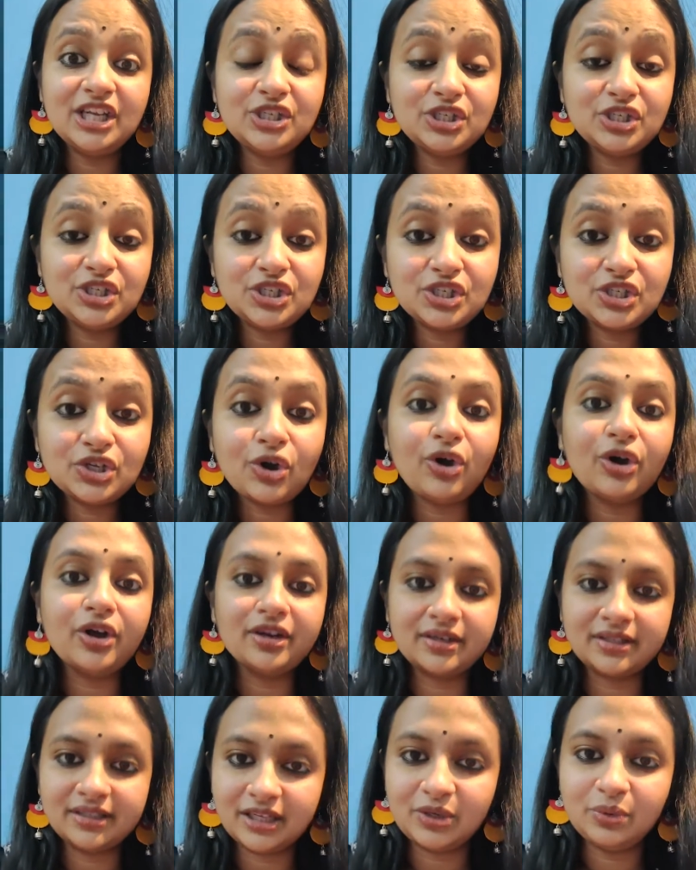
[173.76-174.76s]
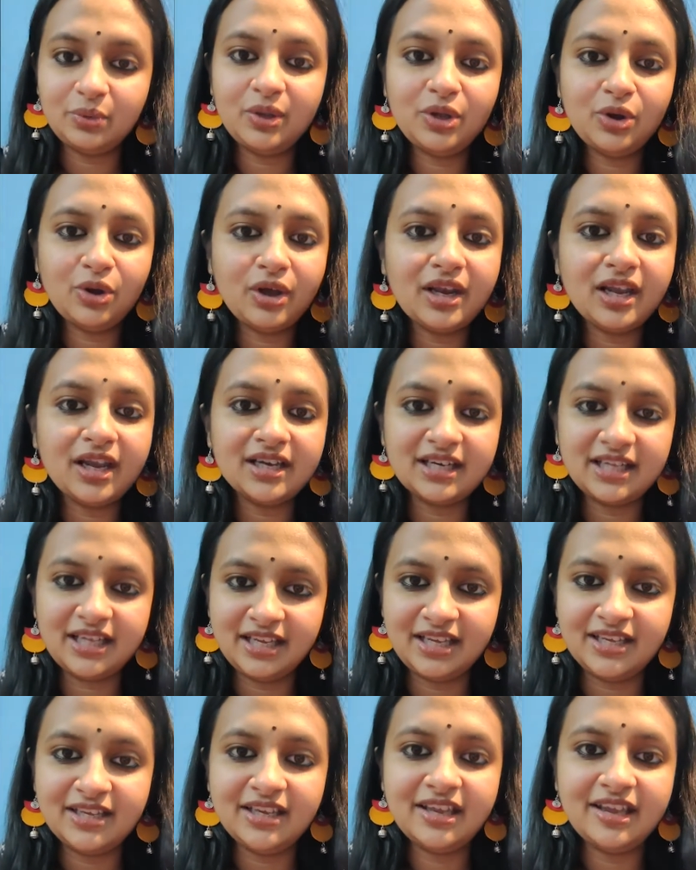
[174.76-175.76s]
ensure that we all are
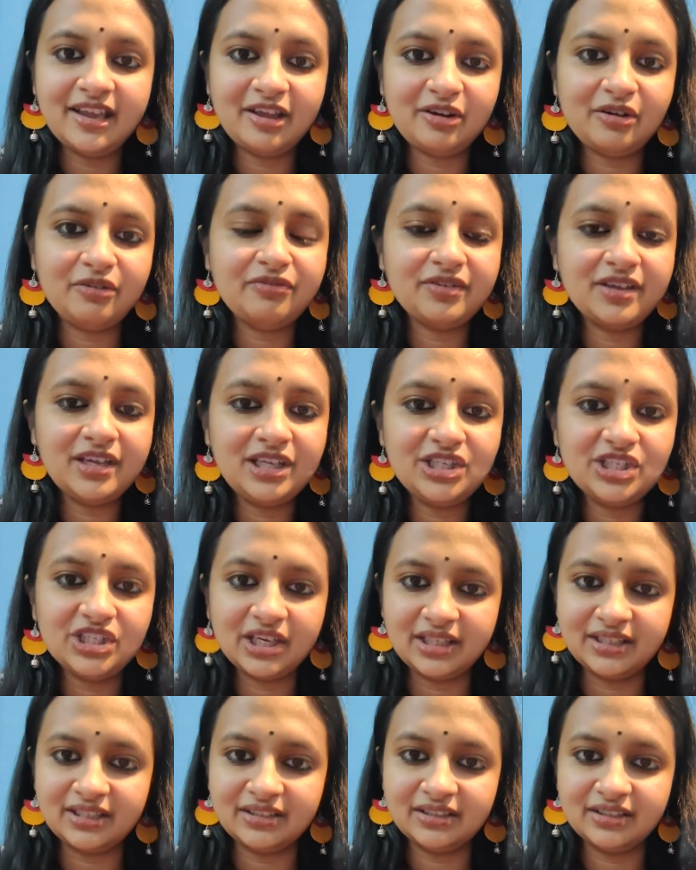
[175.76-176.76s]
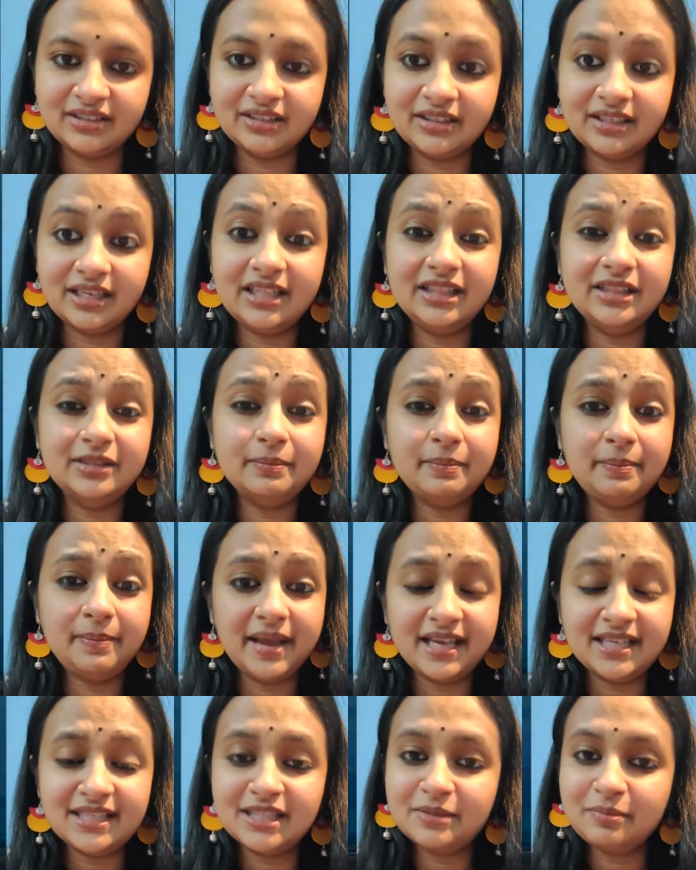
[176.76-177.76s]
taking care of each other in the
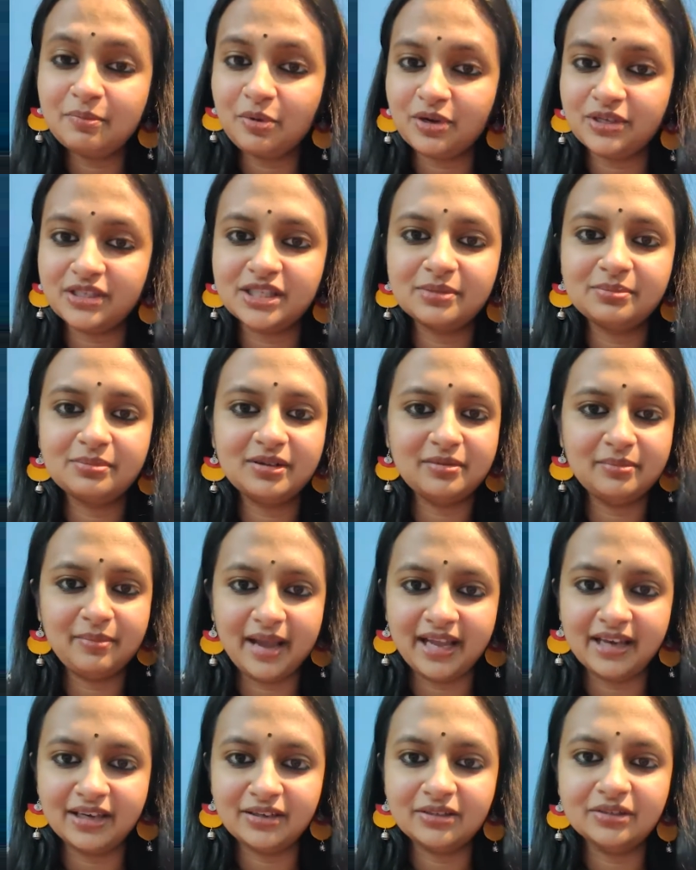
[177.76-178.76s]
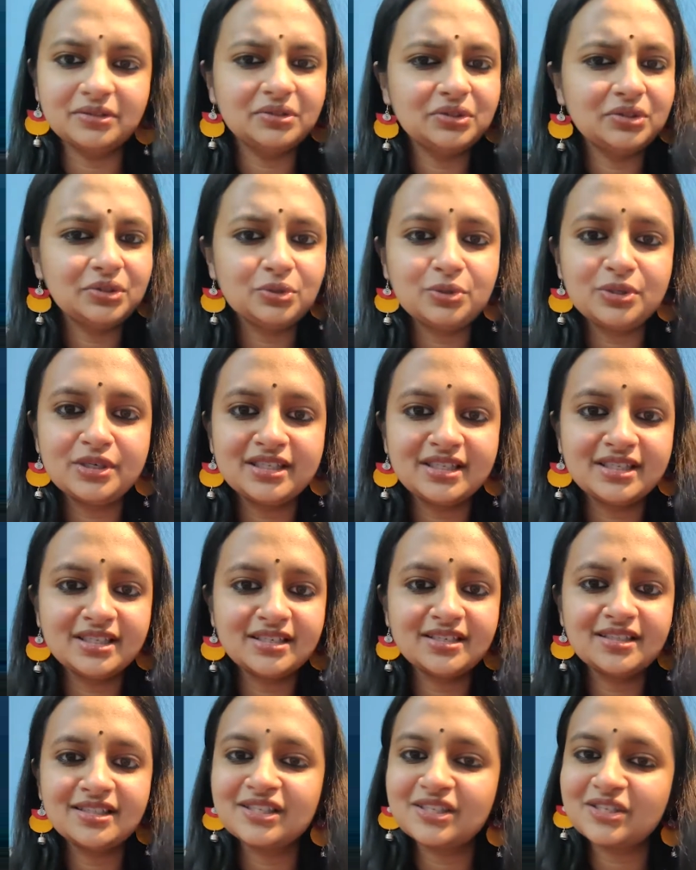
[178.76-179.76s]
best possible manner through
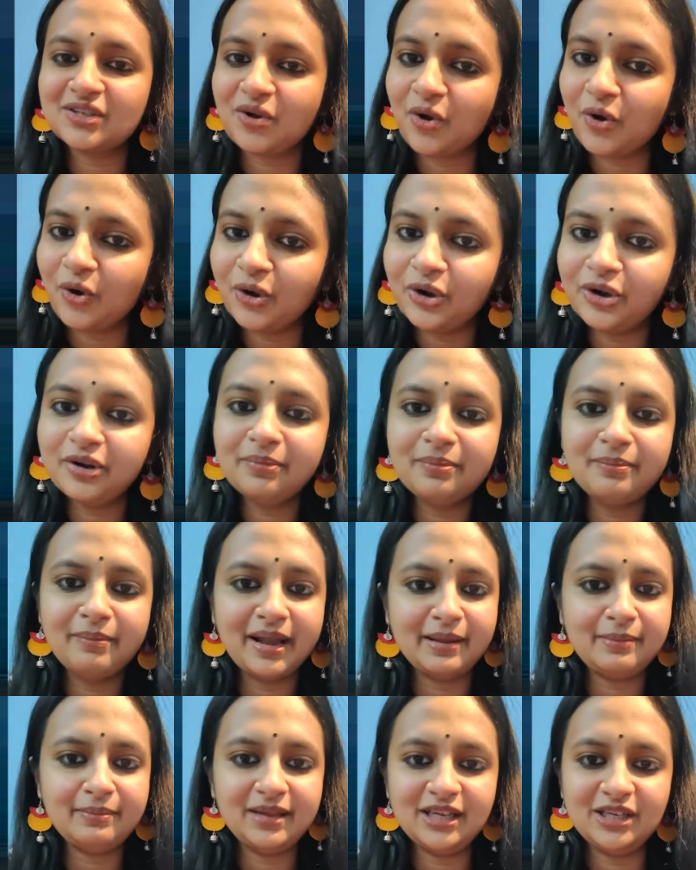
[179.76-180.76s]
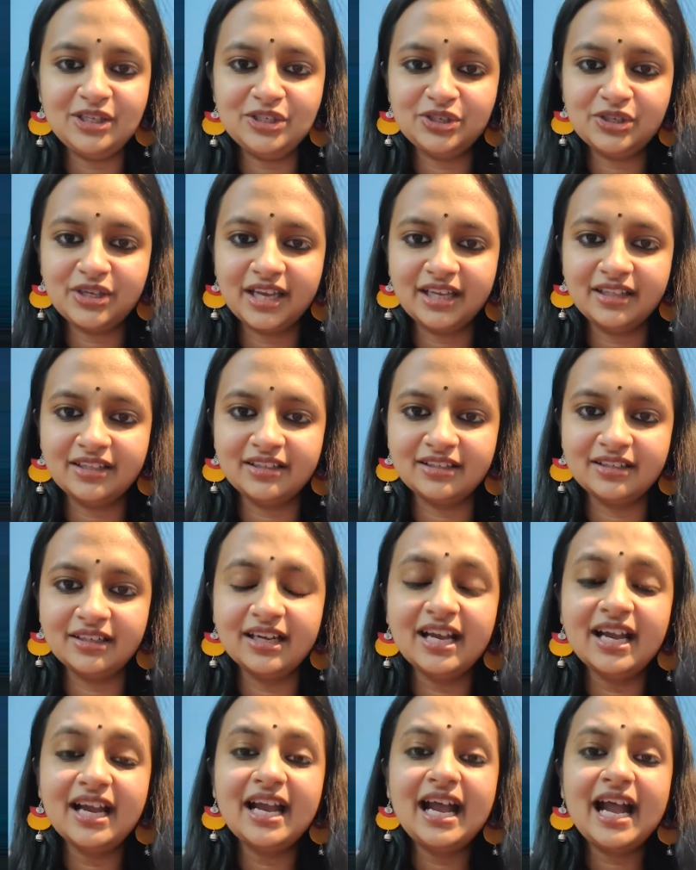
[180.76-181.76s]
distance or by being together,
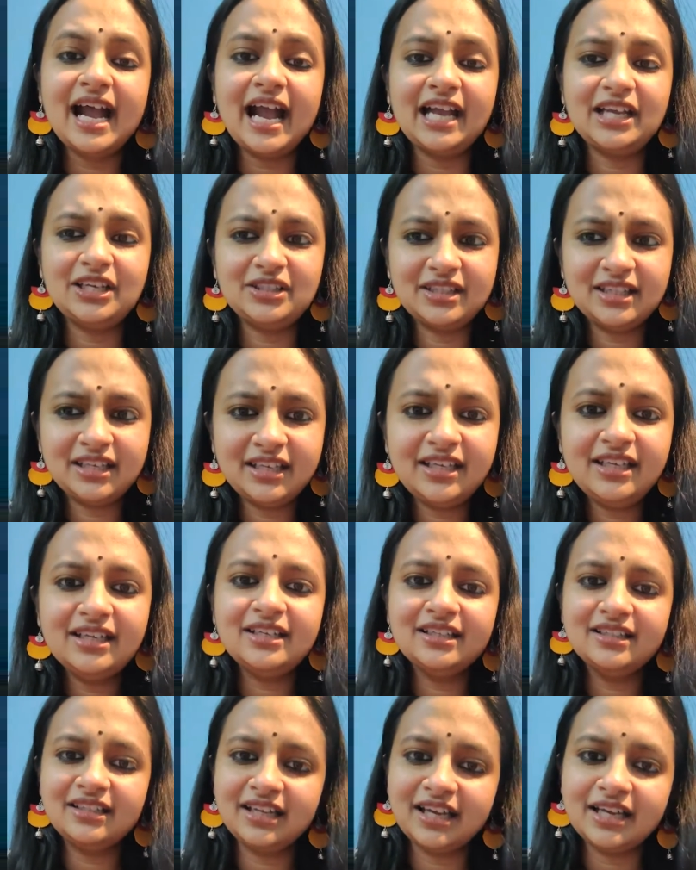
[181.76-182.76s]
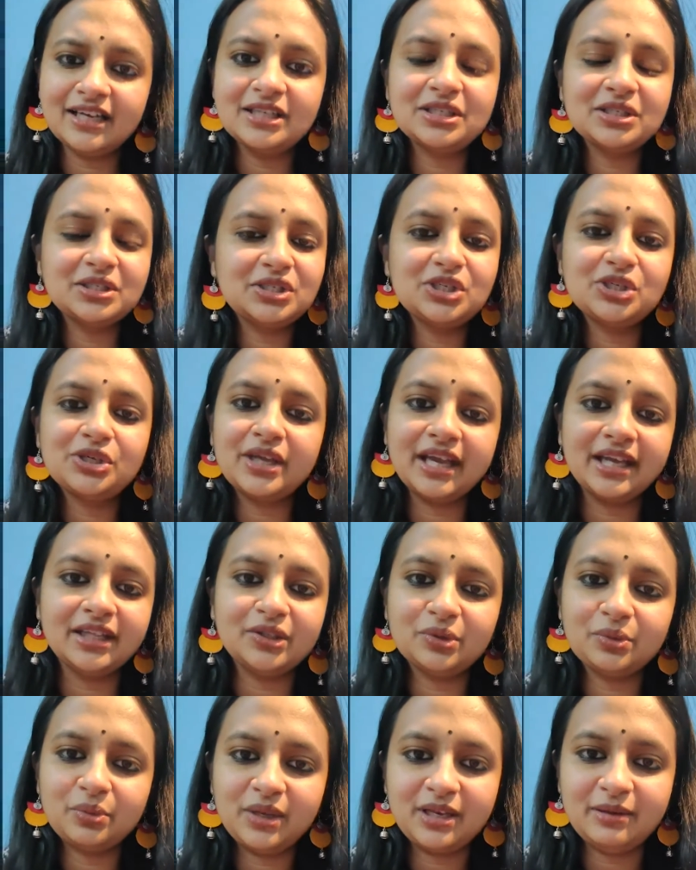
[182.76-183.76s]
I think that
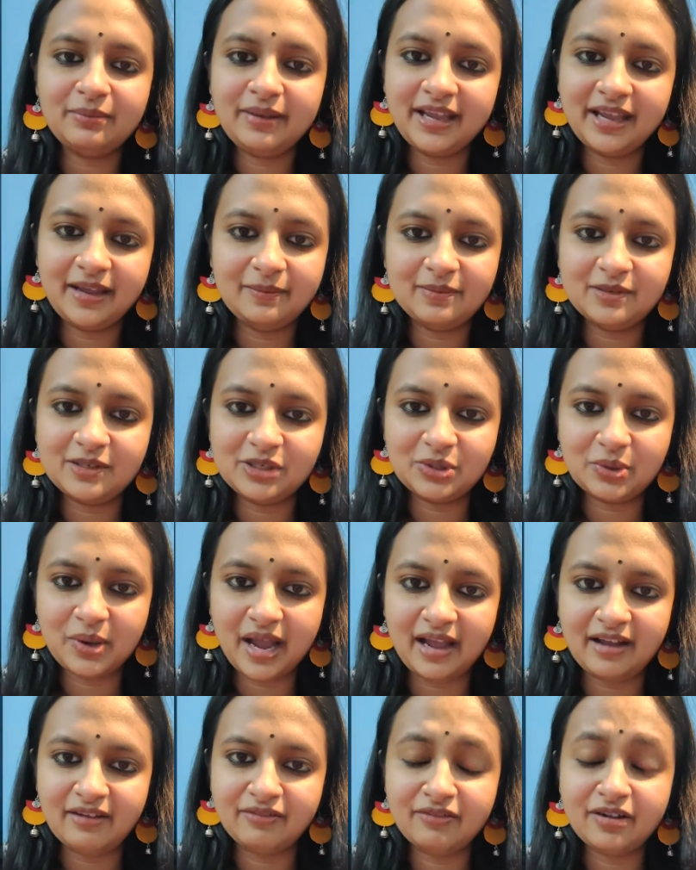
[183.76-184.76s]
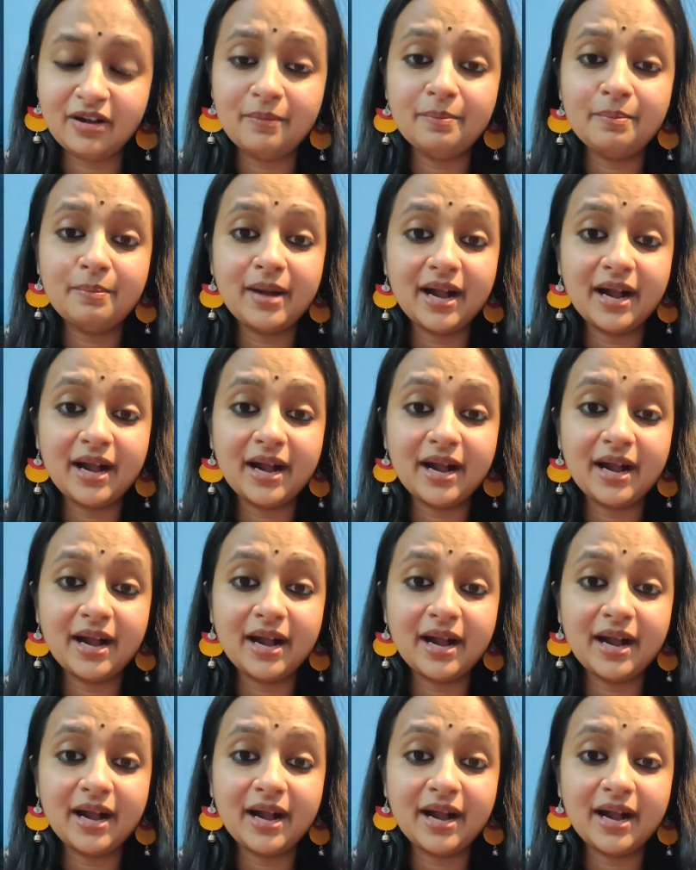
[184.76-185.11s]
together we'll be able to have a